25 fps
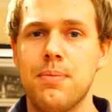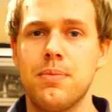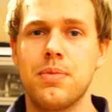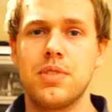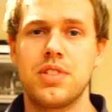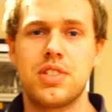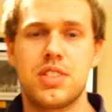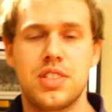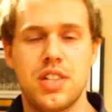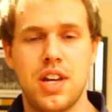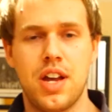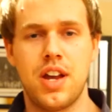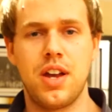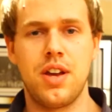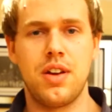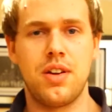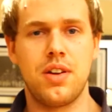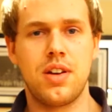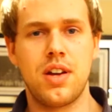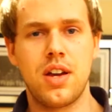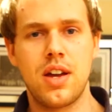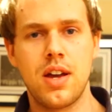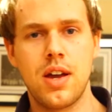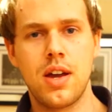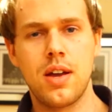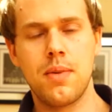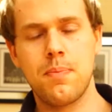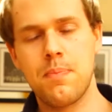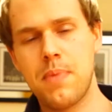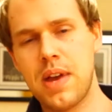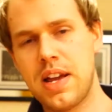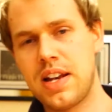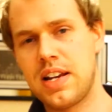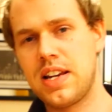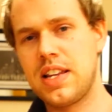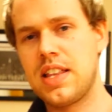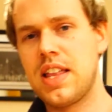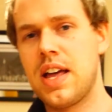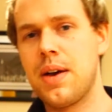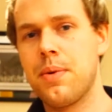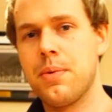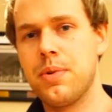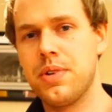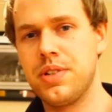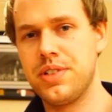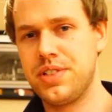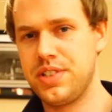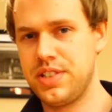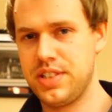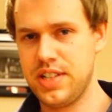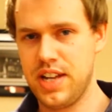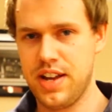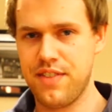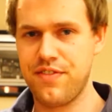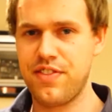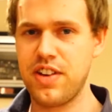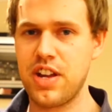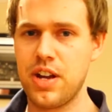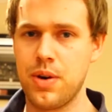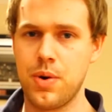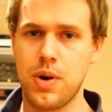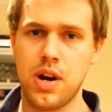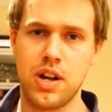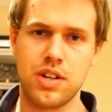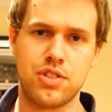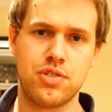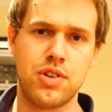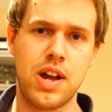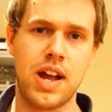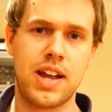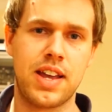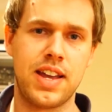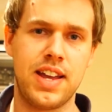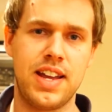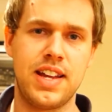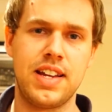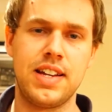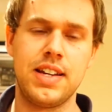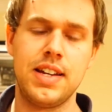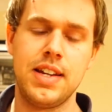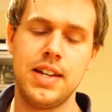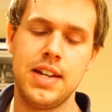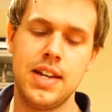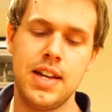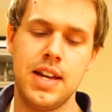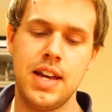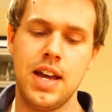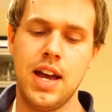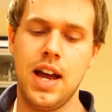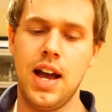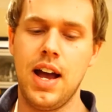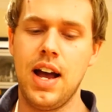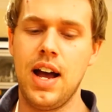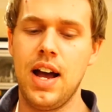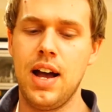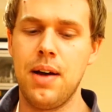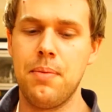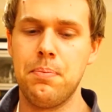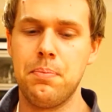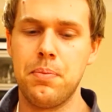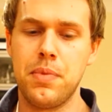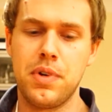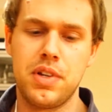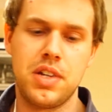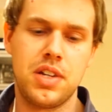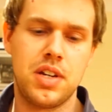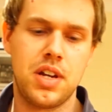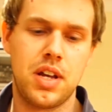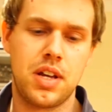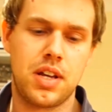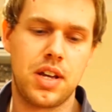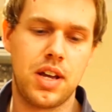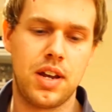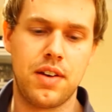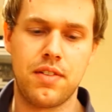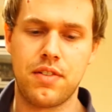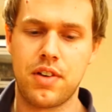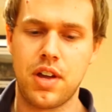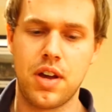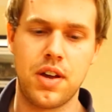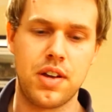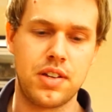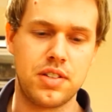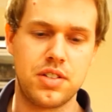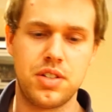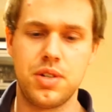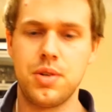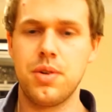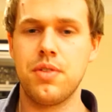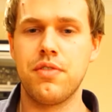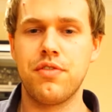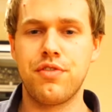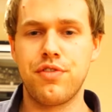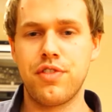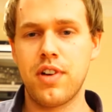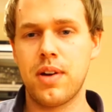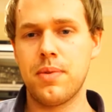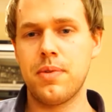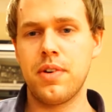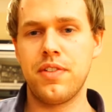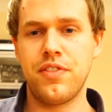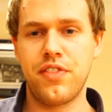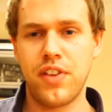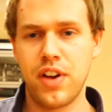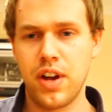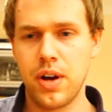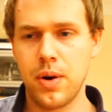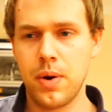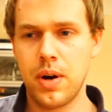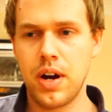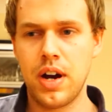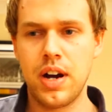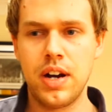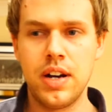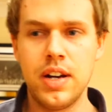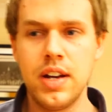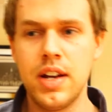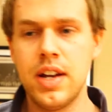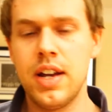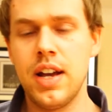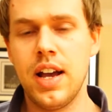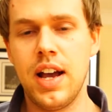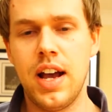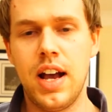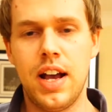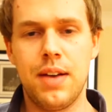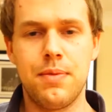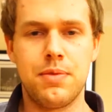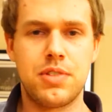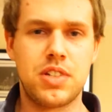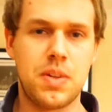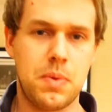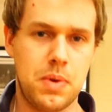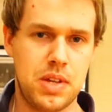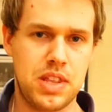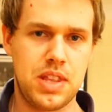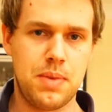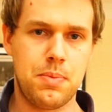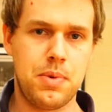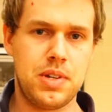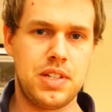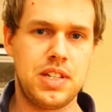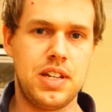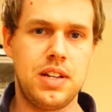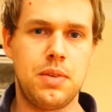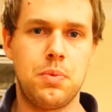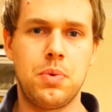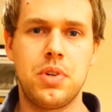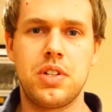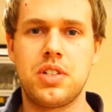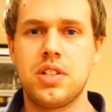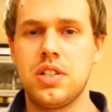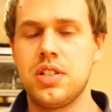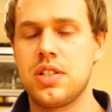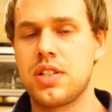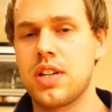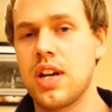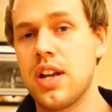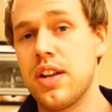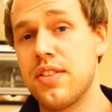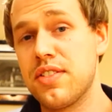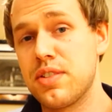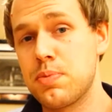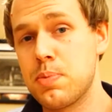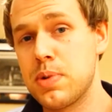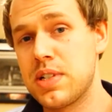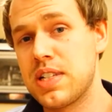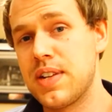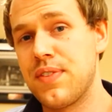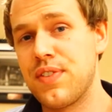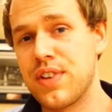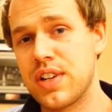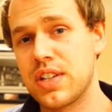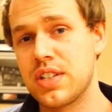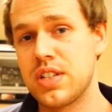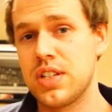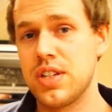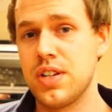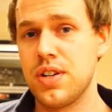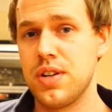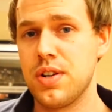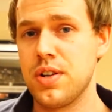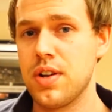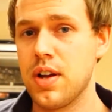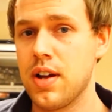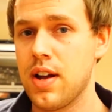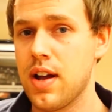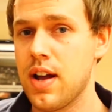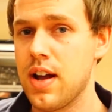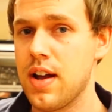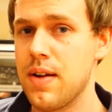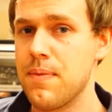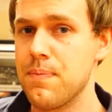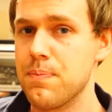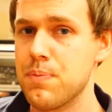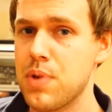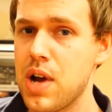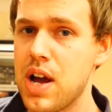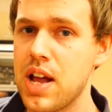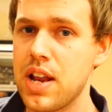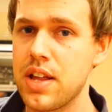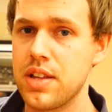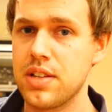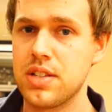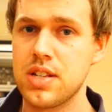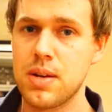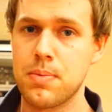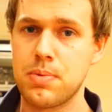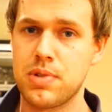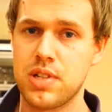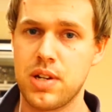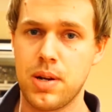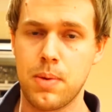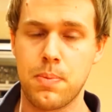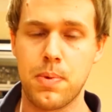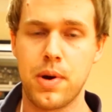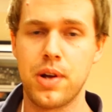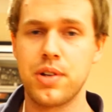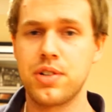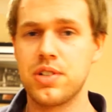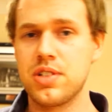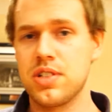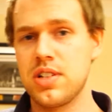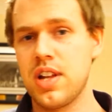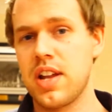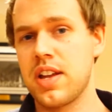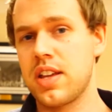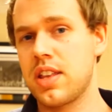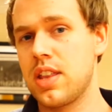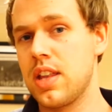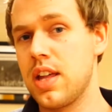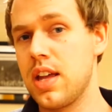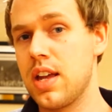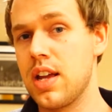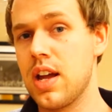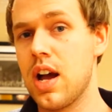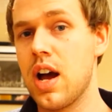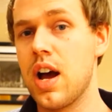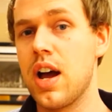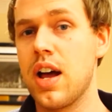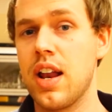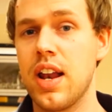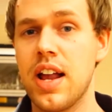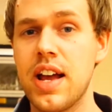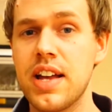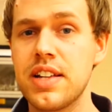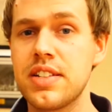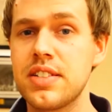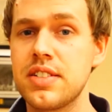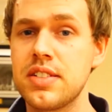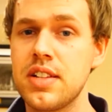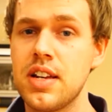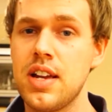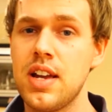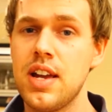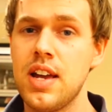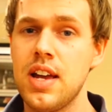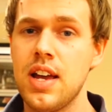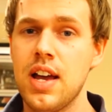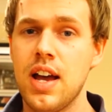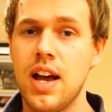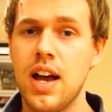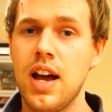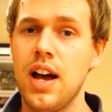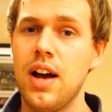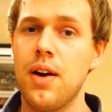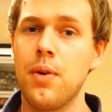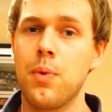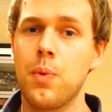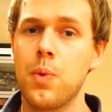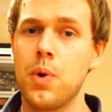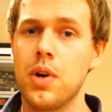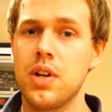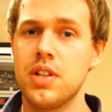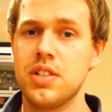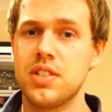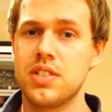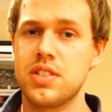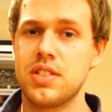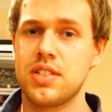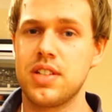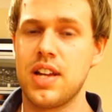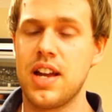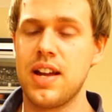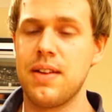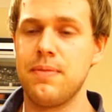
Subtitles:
So mainly that was VOR tracking, kind of going to and from a VOR. Something that we did which is kind of specific to pilot interpreted approaches like the ILS was